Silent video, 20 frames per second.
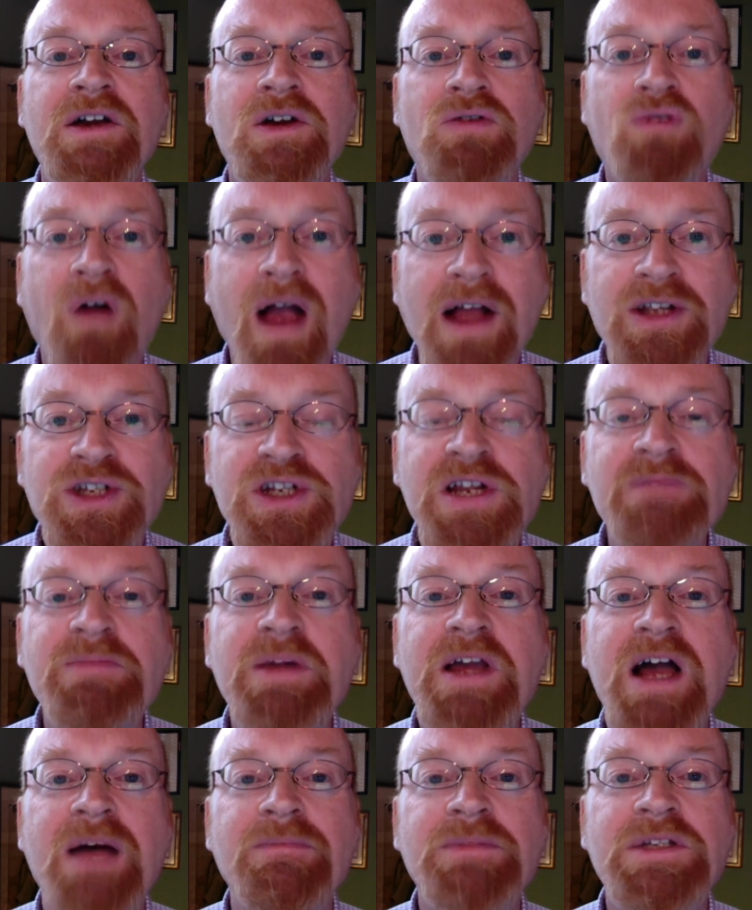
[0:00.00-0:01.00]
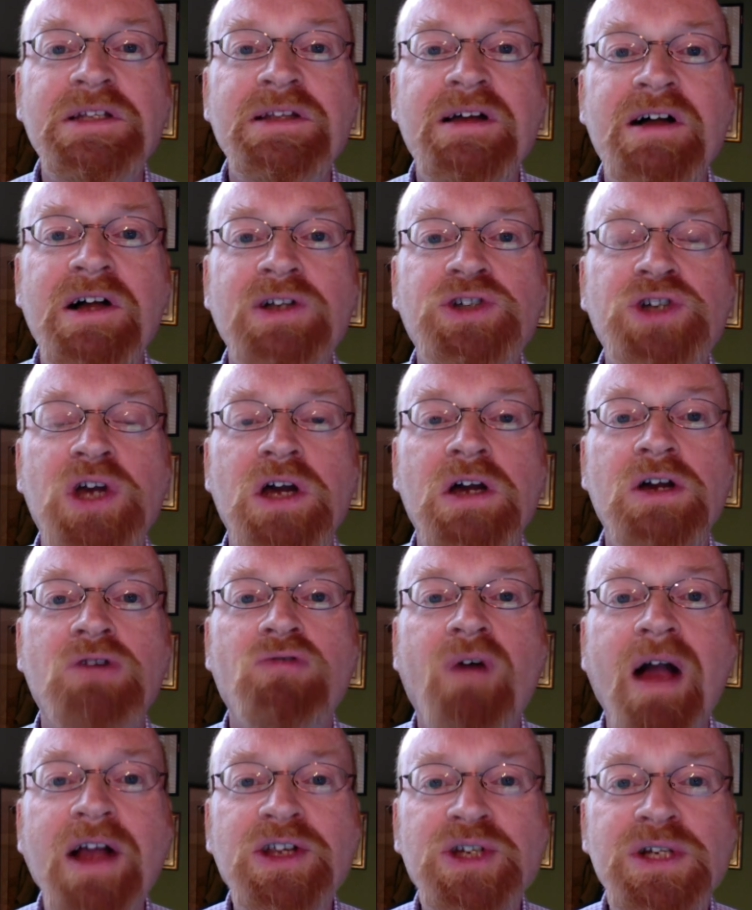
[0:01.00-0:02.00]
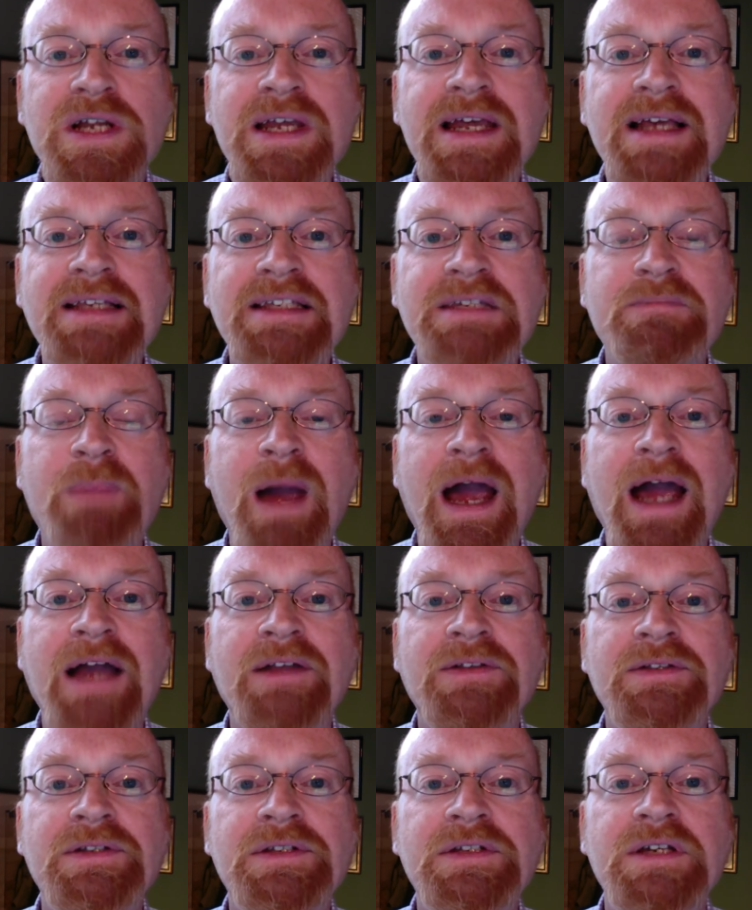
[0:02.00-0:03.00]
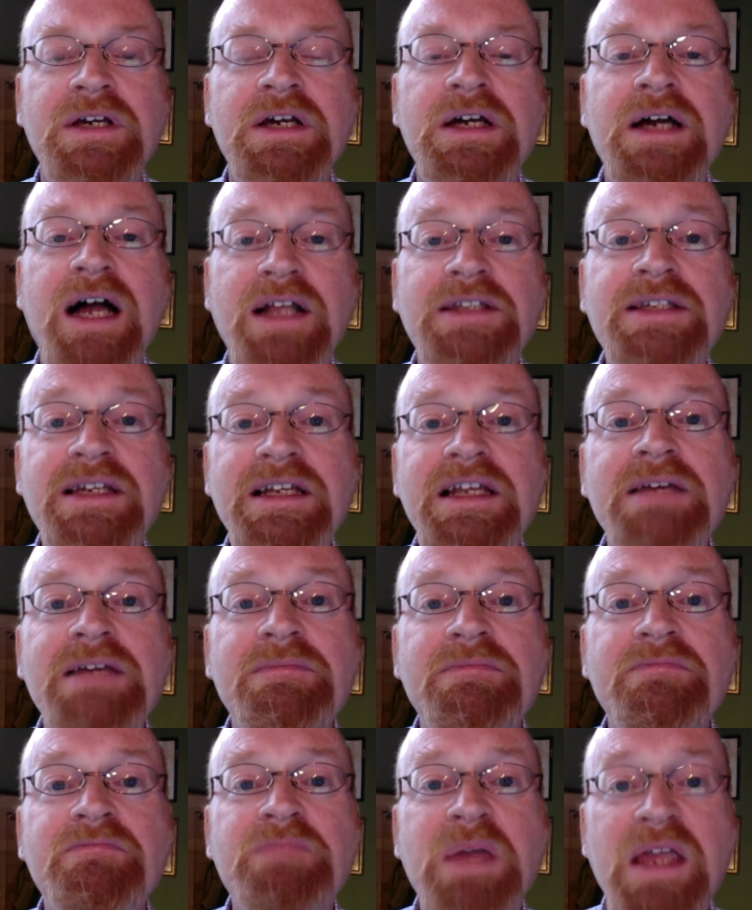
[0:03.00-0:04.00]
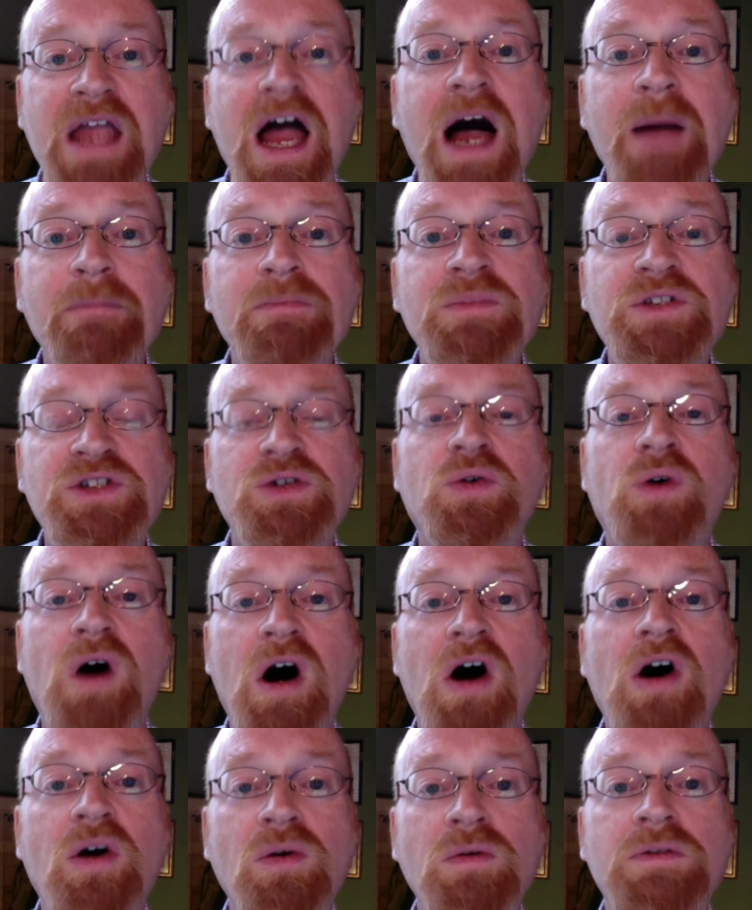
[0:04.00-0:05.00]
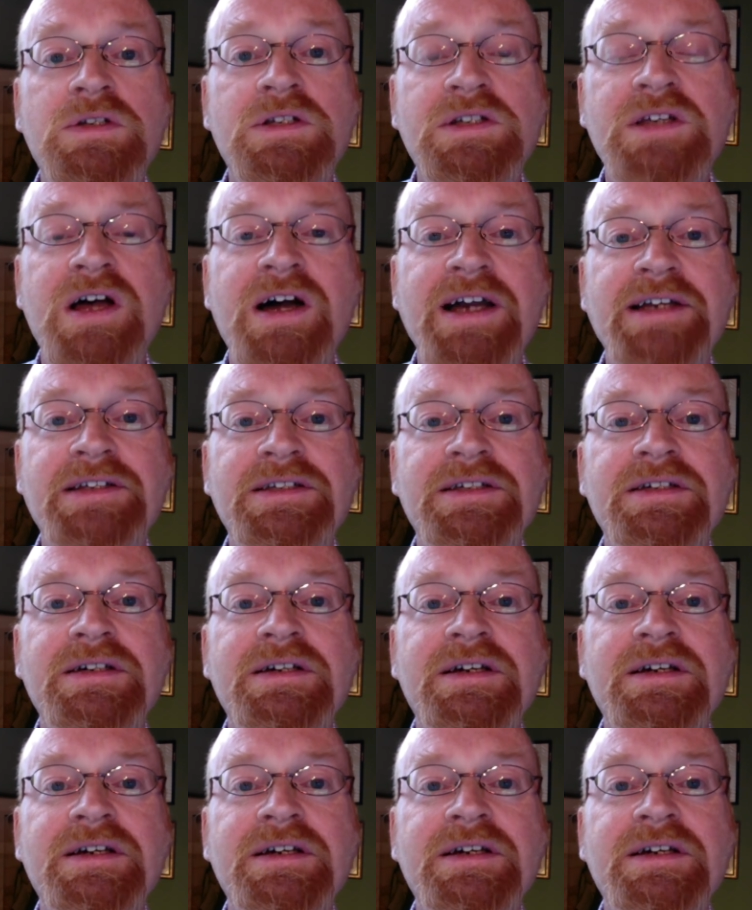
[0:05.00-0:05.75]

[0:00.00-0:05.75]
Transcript: gradually becomes larger, gradually expands until it becomes your whole sight.